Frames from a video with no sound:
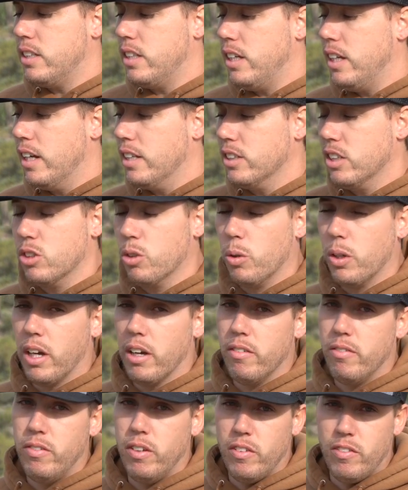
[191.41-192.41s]
seeing as it's only
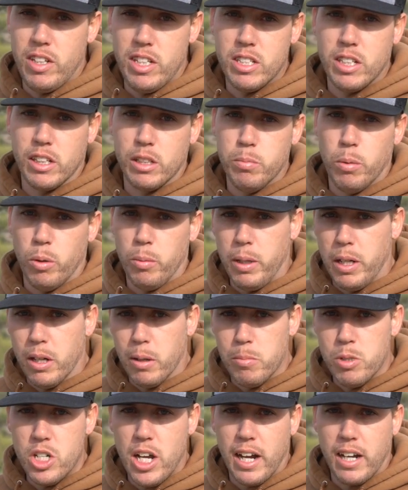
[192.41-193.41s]
got a 56mm
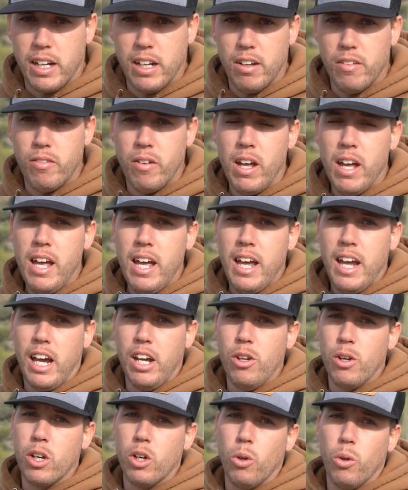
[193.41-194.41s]
objective
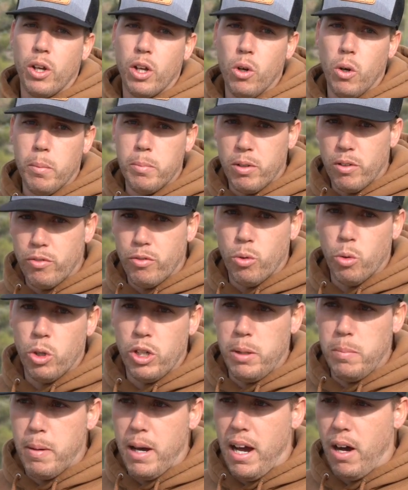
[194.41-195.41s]
and you can only go up to
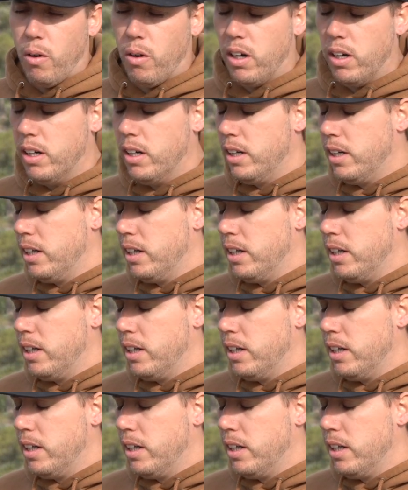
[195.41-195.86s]
40 power.